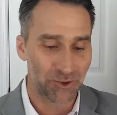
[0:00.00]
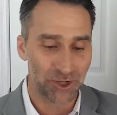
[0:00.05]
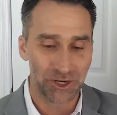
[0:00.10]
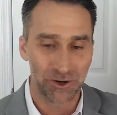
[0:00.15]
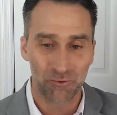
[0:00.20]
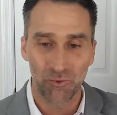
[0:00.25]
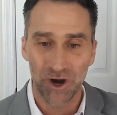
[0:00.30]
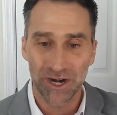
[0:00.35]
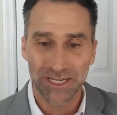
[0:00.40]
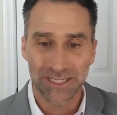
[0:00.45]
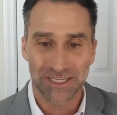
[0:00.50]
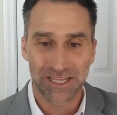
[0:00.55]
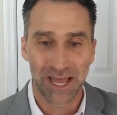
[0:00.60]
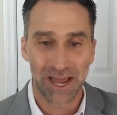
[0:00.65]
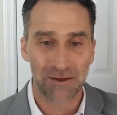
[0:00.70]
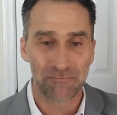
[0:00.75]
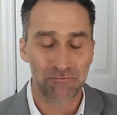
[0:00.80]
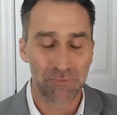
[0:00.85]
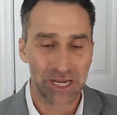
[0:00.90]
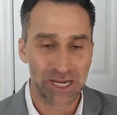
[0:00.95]
What does
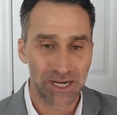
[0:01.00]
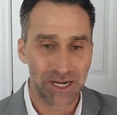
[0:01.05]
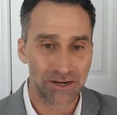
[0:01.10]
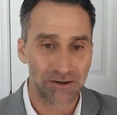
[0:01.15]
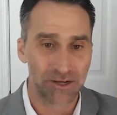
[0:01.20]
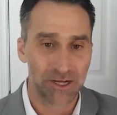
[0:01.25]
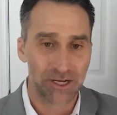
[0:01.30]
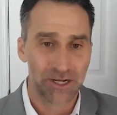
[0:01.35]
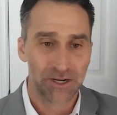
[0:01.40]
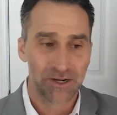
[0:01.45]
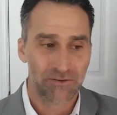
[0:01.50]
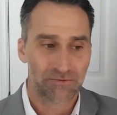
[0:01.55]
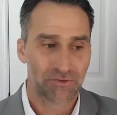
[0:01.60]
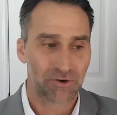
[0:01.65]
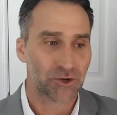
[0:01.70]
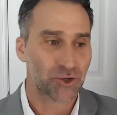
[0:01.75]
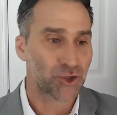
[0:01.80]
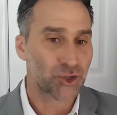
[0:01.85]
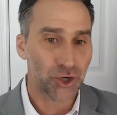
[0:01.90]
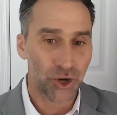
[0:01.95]
that mean
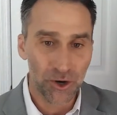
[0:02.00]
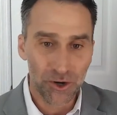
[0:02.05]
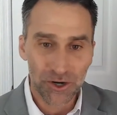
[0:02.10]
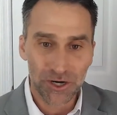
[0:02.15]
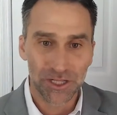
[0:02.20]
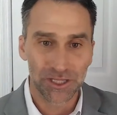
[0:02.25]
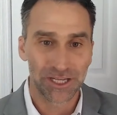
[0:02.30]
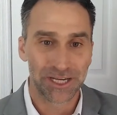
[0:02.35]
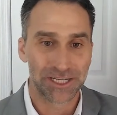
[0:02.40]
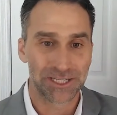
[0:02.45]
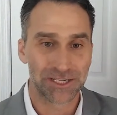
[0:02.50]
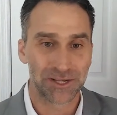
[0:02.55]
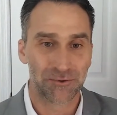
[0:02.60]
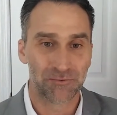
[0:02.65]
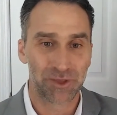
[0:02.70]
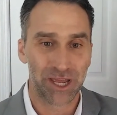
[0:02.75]
for journalism?